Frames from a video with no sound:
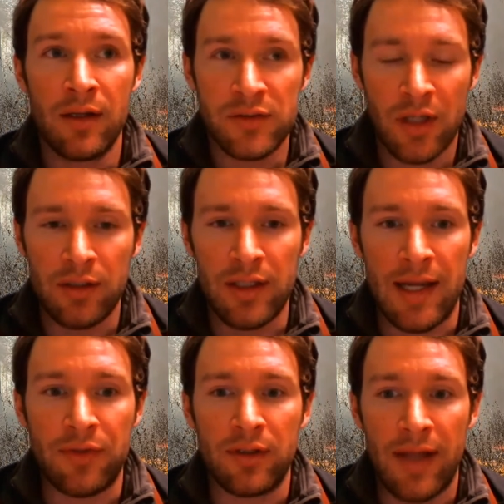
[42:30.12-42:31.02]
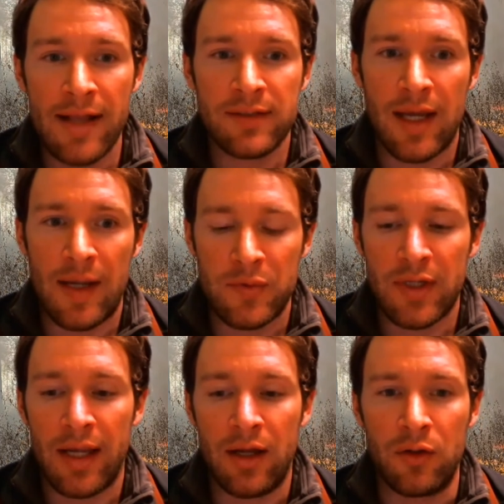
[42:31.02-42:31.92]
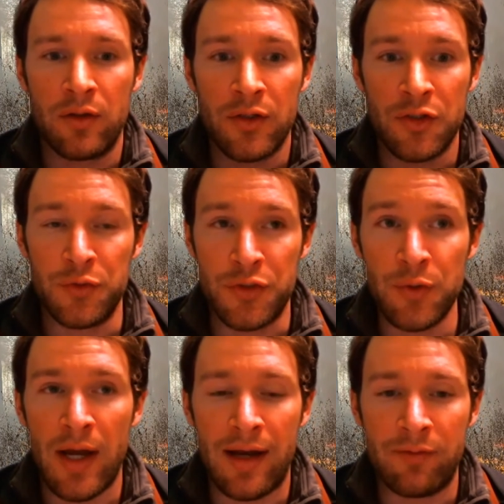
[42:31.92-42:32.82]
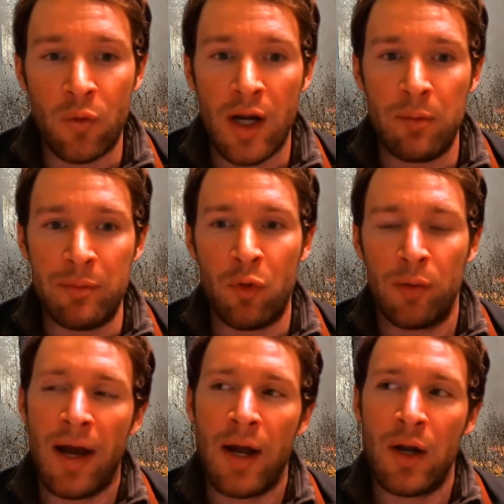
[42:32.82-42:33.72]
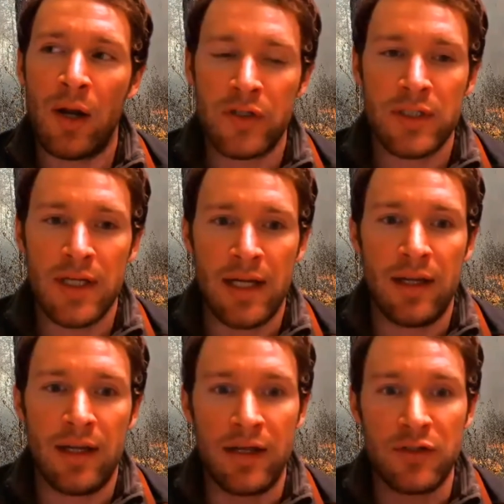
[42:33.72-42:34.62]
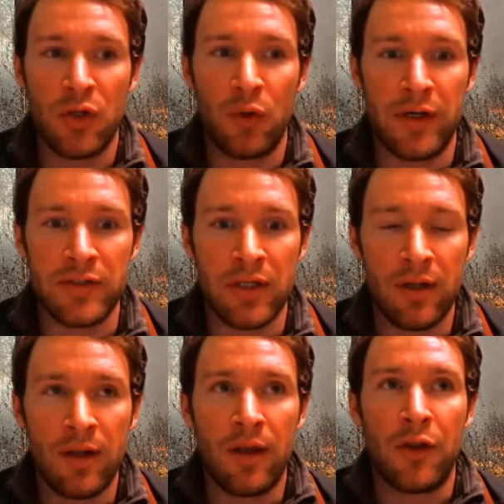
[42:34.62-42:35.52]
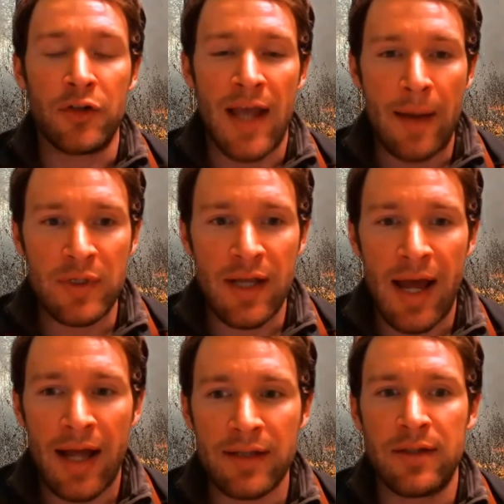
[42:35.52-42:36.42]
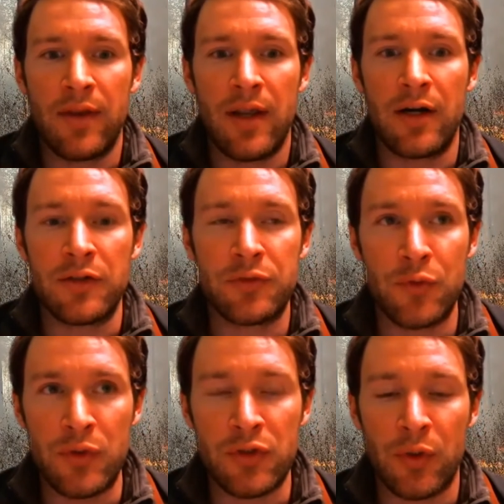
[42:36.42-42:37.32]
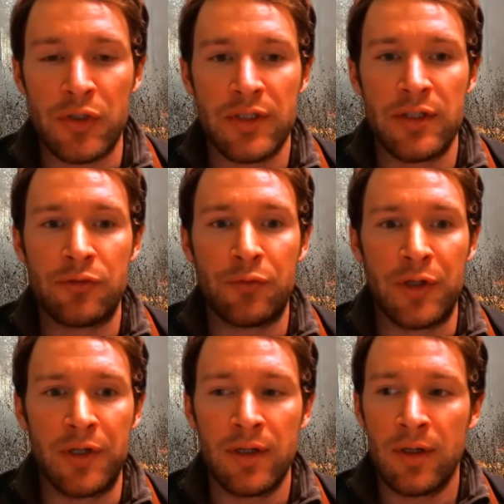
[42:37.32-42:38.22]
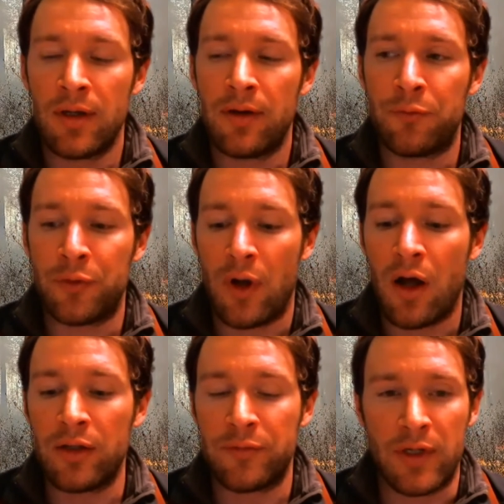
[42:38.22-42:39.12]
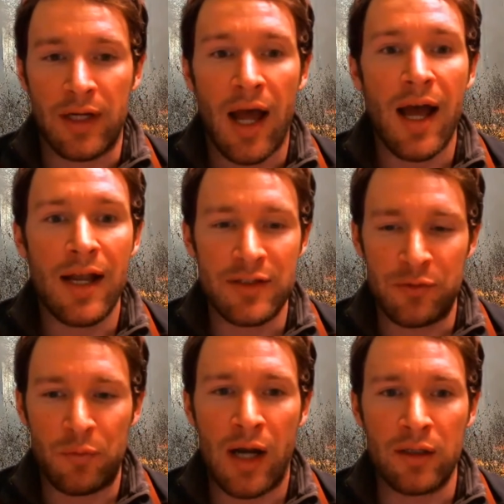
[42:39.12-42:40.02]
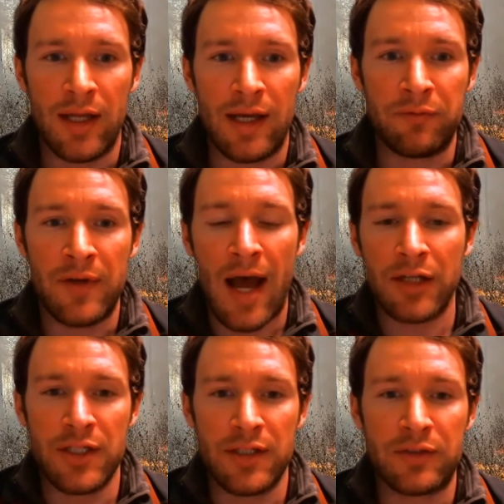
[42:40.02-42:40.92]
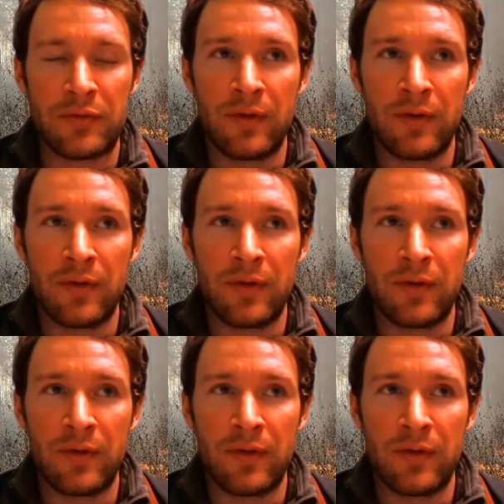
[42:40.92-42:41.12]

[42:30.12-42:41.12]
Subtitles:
Suddenly at the landscape scale, you do have quite a bit more biodiversity. And so there's habitats and there's food sources for all different kinds of wildlife, not just,